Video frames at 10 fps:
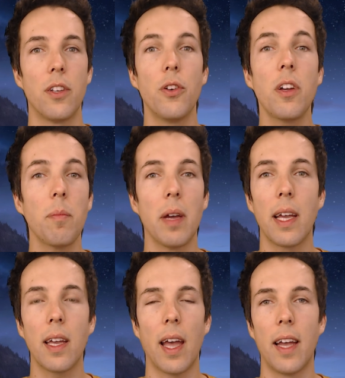you could
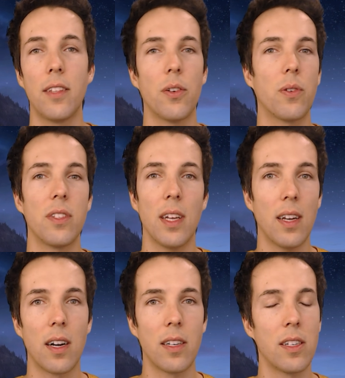make 8 or 10
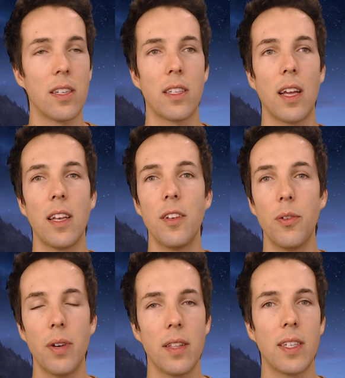archers and then
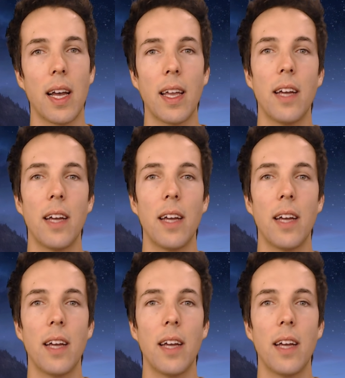do an attack